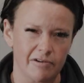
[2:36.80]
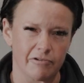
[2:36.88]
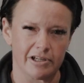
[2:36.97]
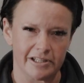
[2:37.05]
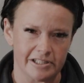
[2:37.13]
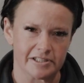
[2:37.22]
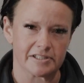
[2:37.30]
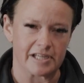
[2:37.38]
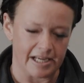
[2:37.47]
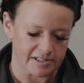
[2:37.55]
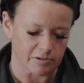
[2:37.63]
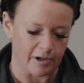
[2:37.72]
really just
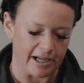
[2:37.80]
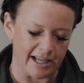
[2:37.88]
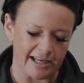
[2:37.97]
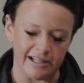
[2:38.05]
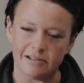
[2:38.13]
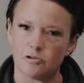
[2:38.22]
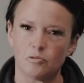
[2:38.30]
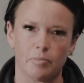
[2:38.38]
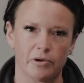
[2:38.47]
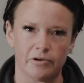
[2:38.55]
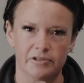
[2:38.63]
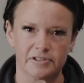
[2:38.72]
takes away any little
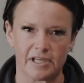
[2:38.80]
burrs